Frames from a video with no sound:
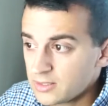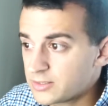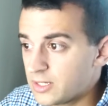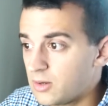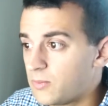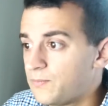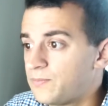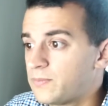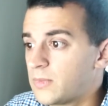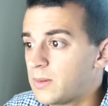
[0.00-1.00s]
So,
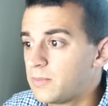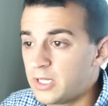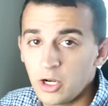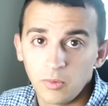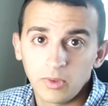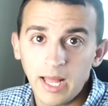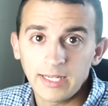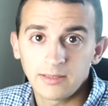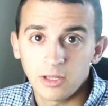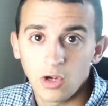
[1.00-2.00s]
but
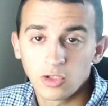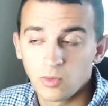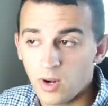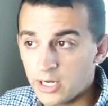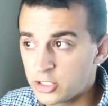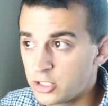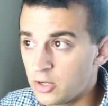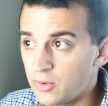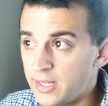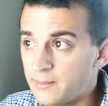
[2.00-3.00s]
lastly, those who watched the
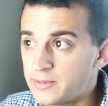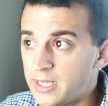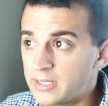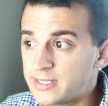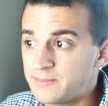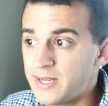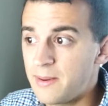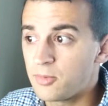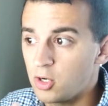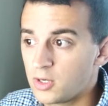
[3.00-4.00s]
update in
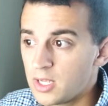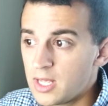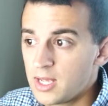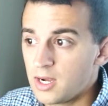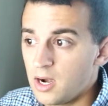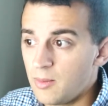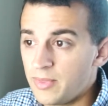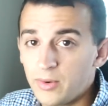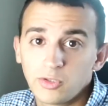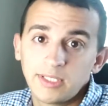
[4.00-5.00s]
September,
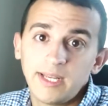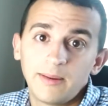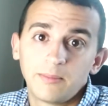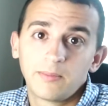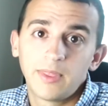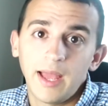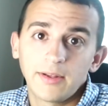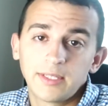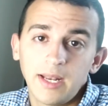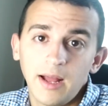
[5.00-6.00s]
there was a
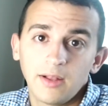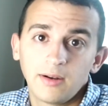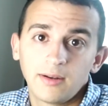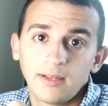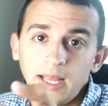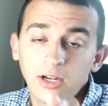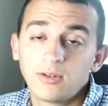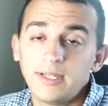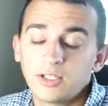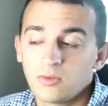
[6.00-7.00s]
$10,000
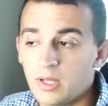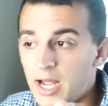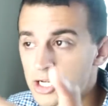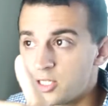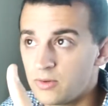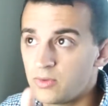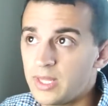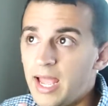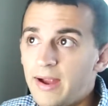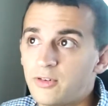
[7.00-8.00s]
increase over last year for
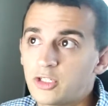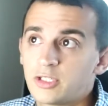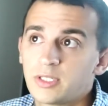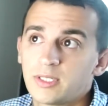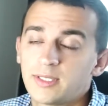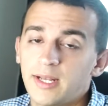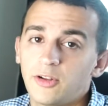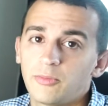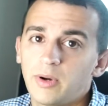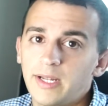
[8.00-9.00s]
the average
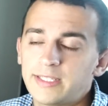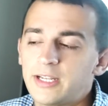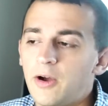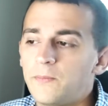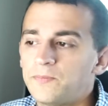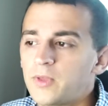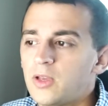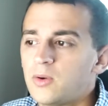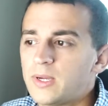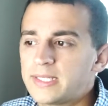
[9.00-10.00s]
settled price. So
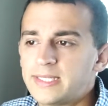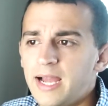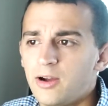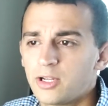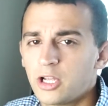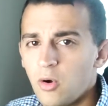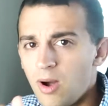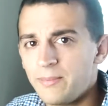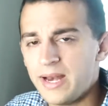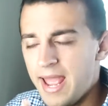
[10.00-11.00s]
you can see how it can go
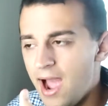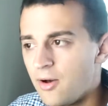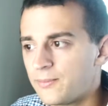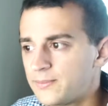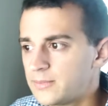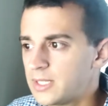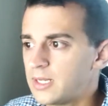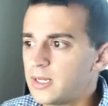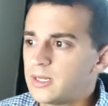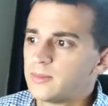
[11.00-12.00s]
up and down
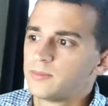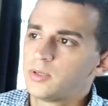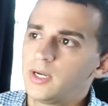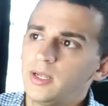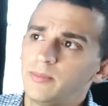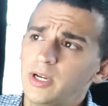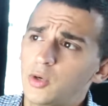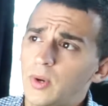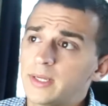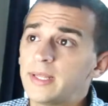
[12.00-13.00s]
pretty
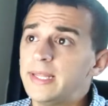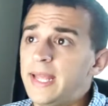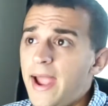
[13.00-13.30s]
quickly in the